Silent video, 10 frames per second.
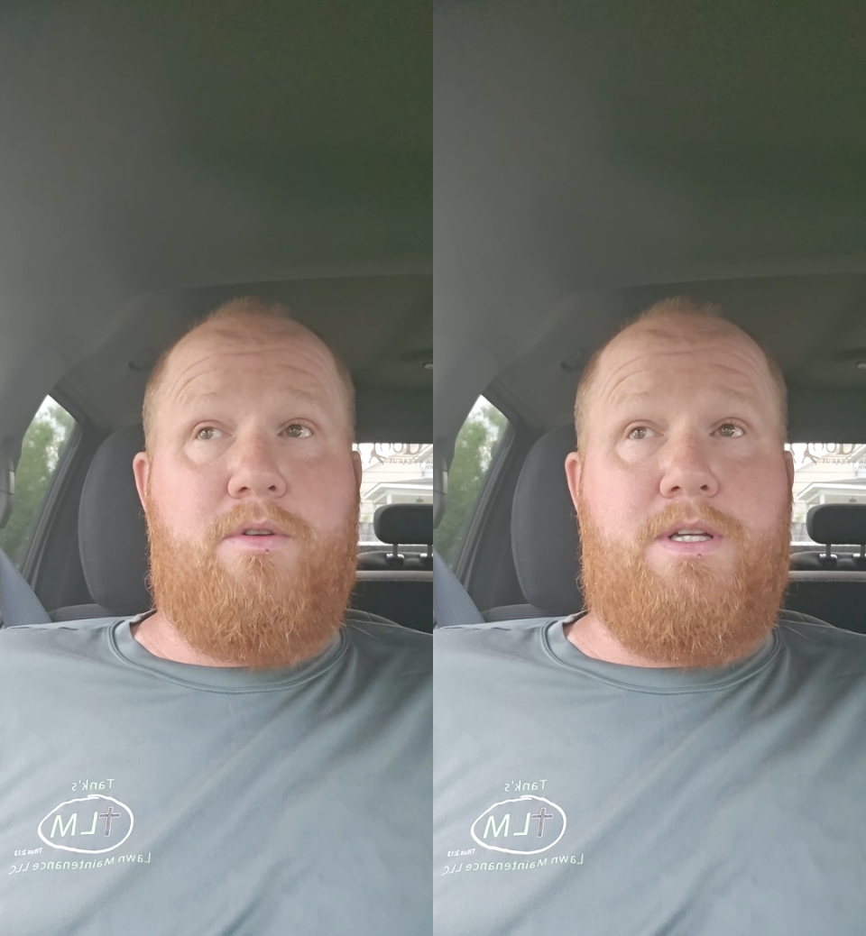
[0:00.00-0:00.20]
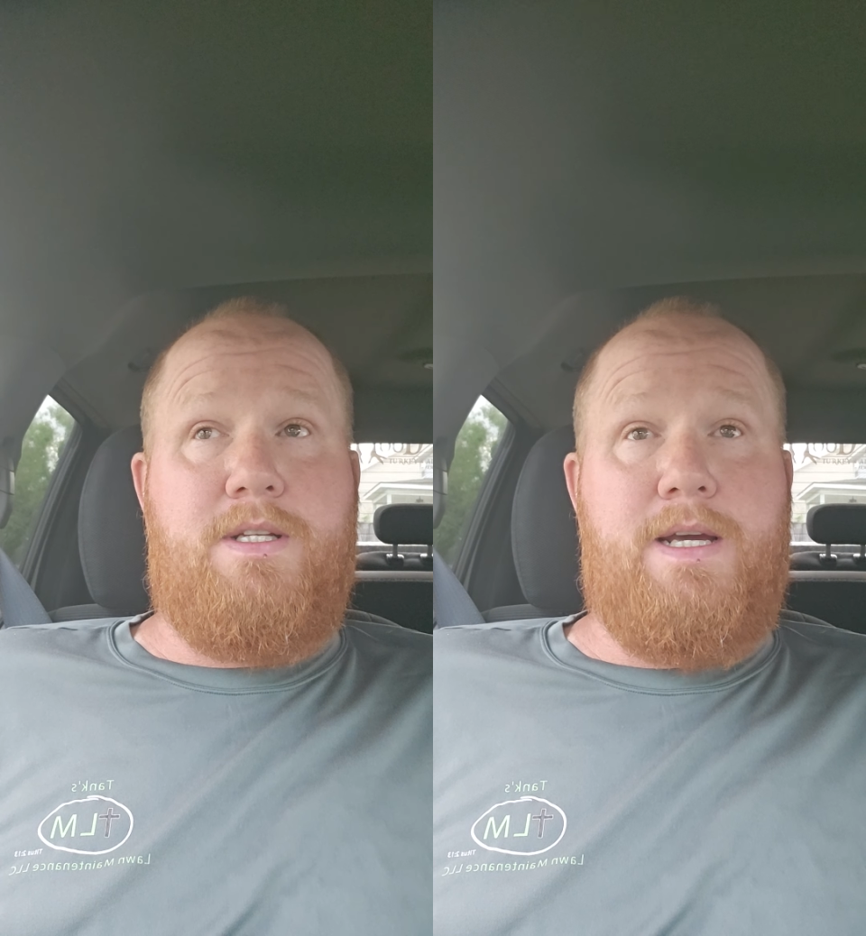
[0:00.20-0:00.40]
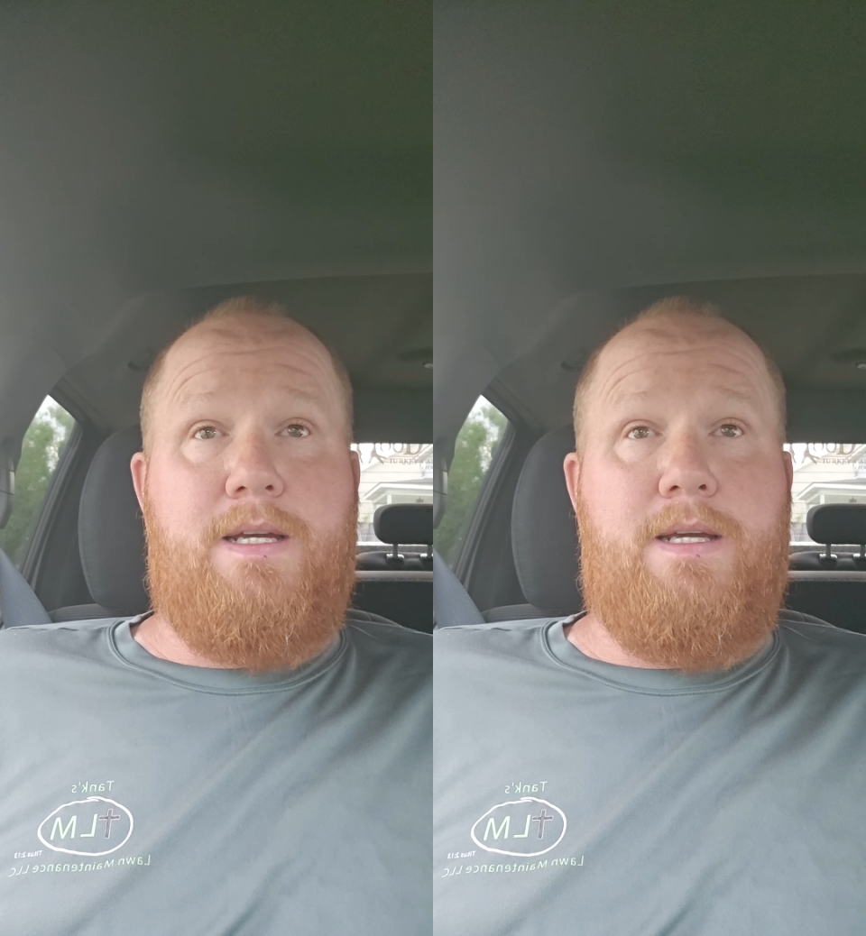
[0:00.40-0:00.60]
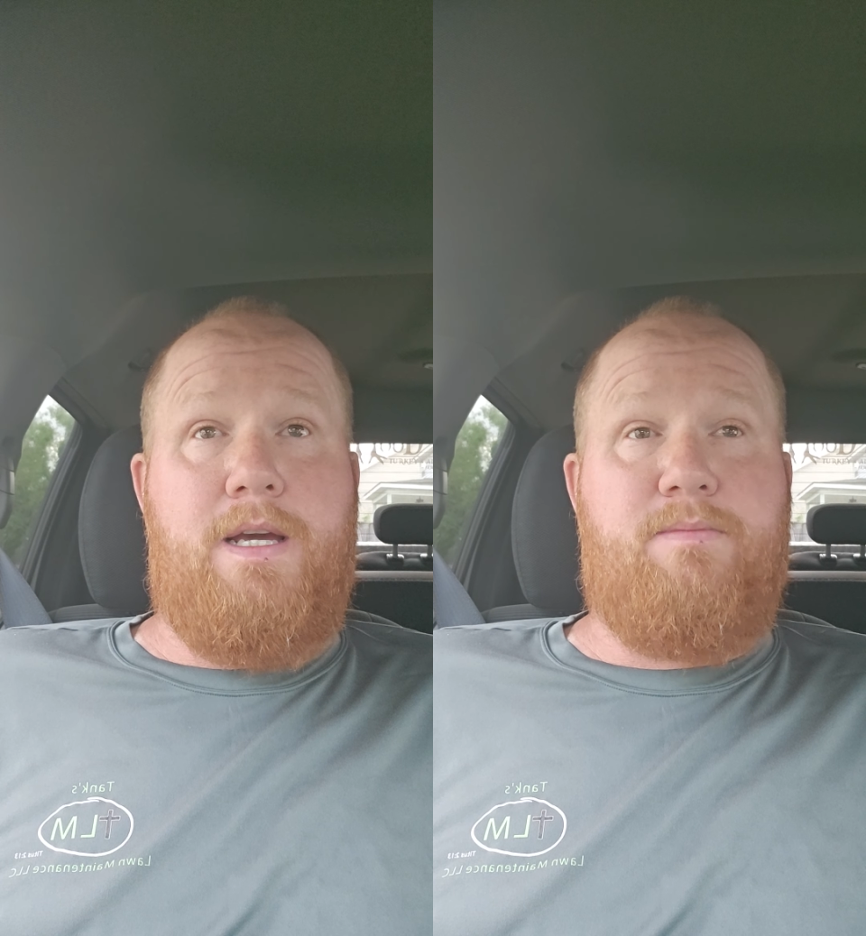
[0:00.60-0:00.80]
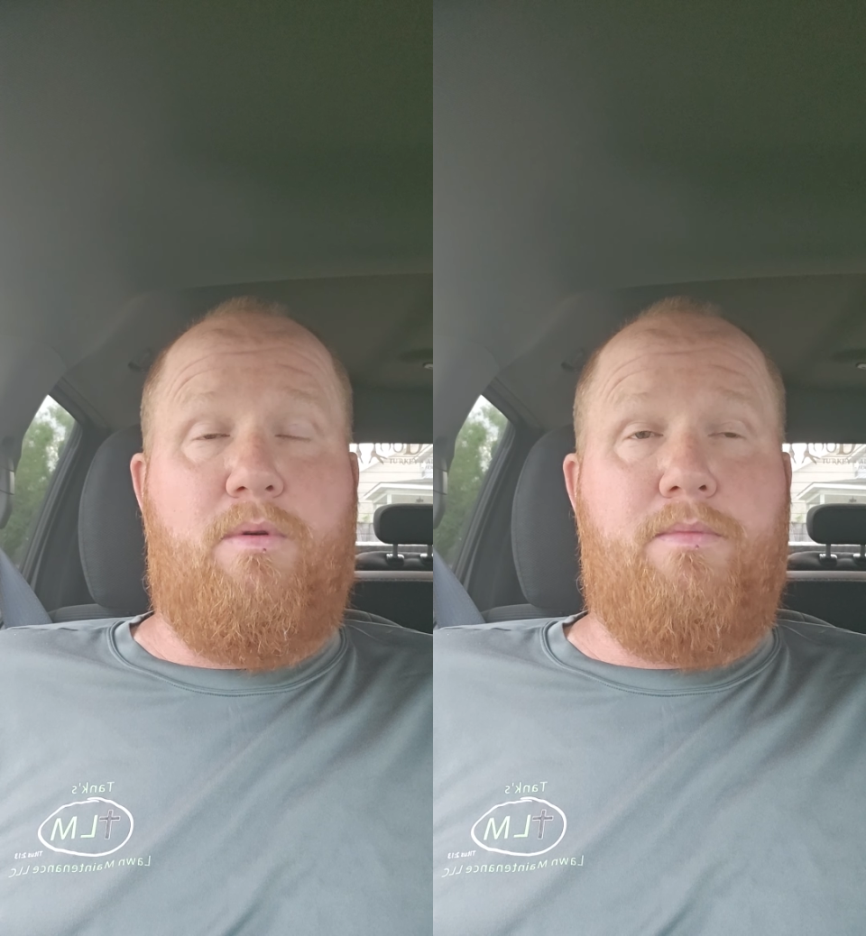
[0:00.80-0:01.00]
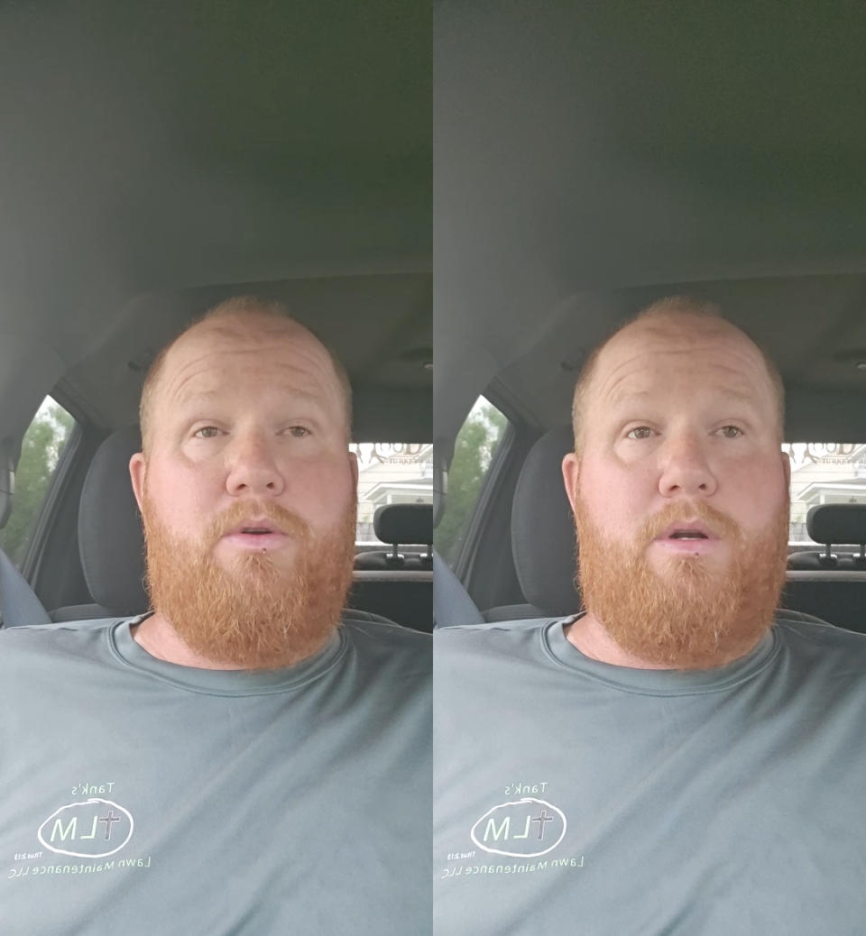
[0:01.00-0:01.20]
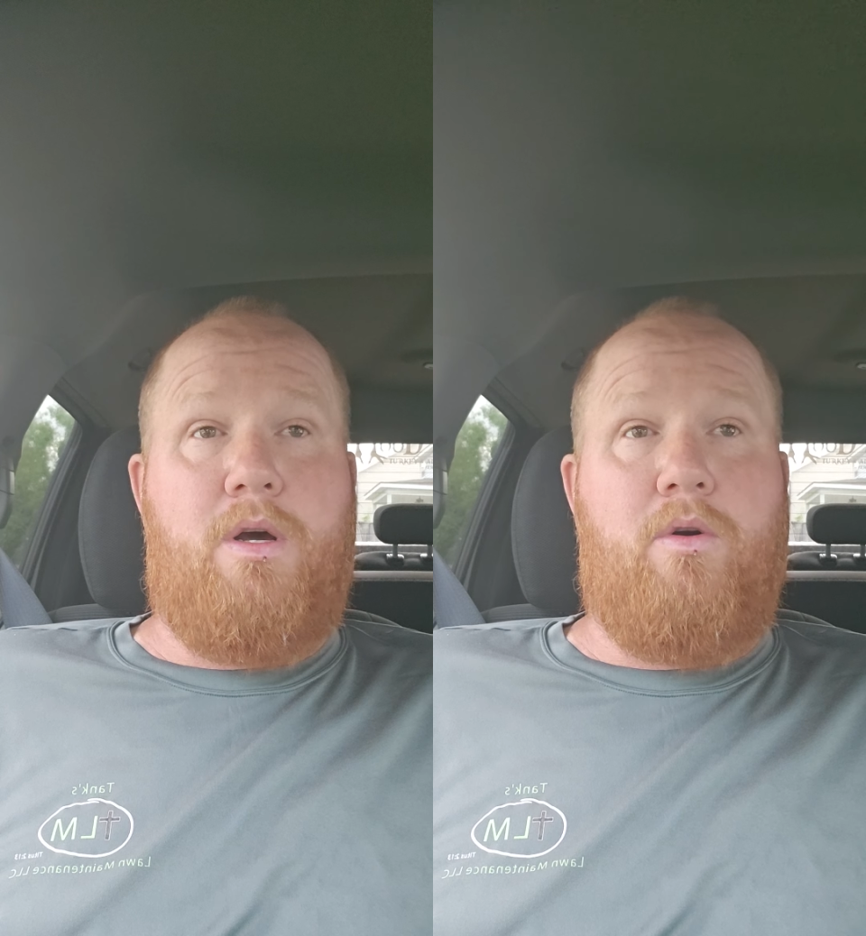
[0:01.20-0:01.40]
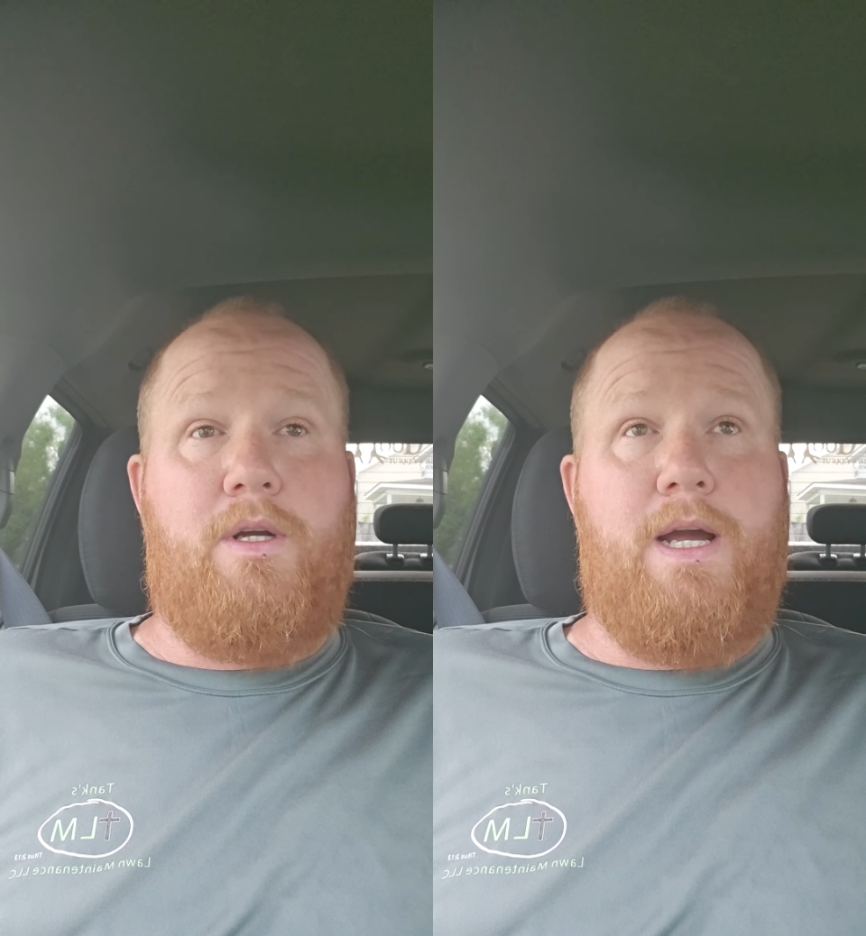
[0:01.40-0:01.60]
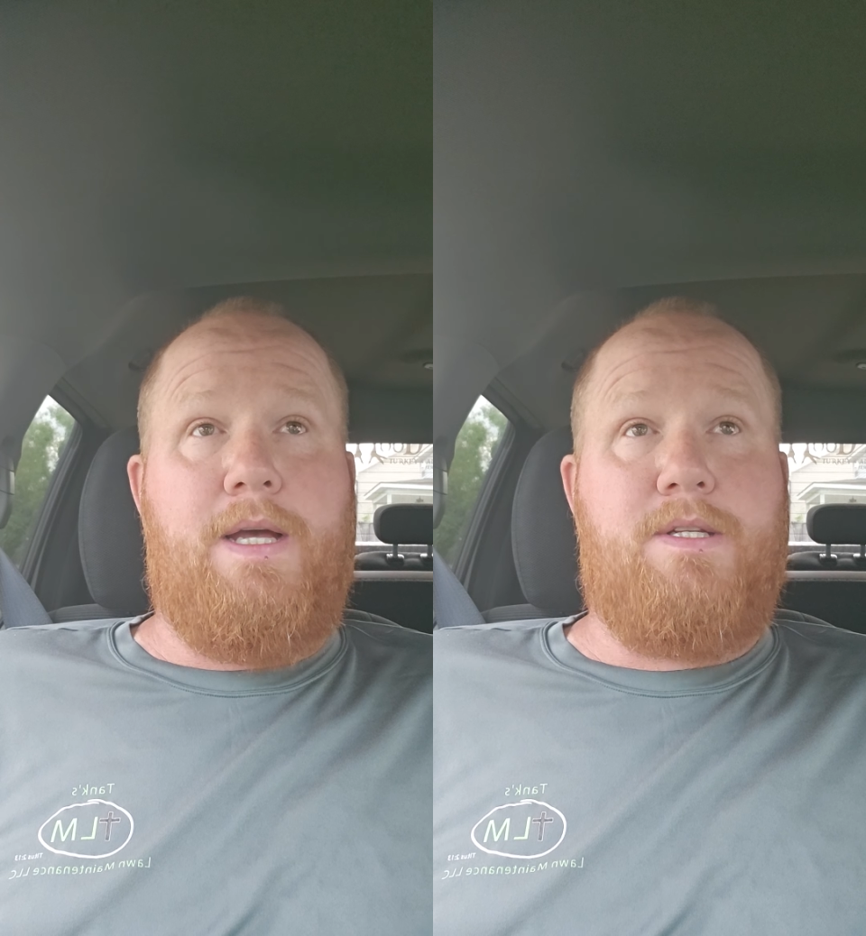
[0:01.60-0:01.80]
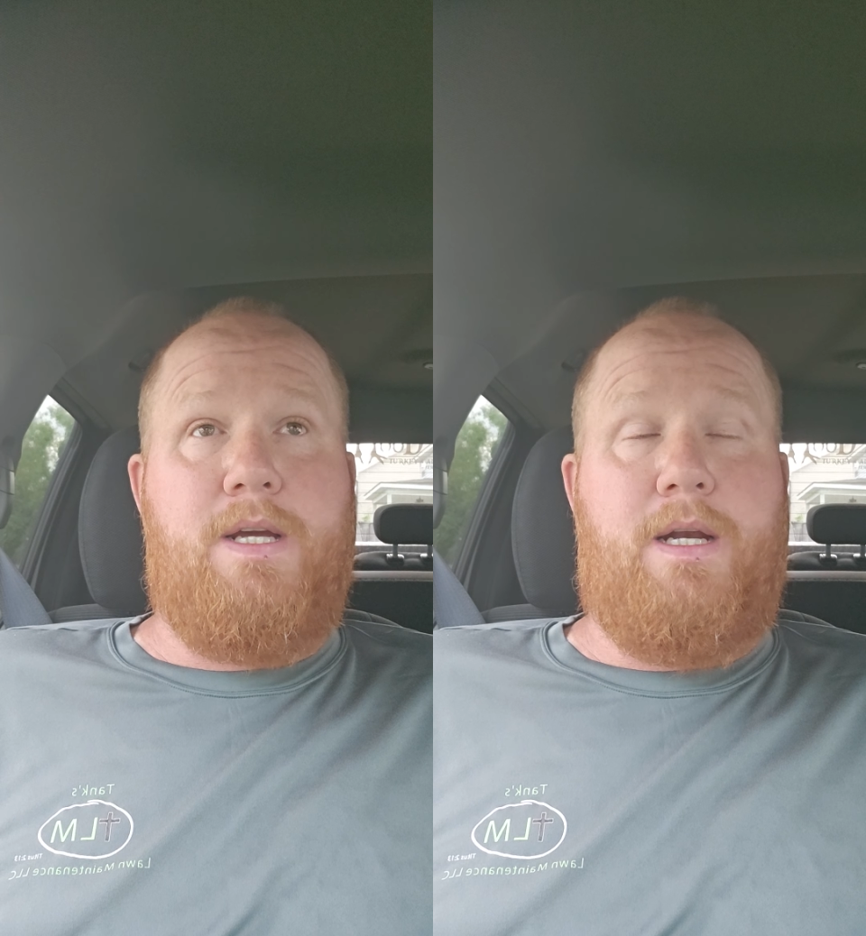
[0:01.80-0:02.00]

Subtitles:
he has Bermuda lawn, guys,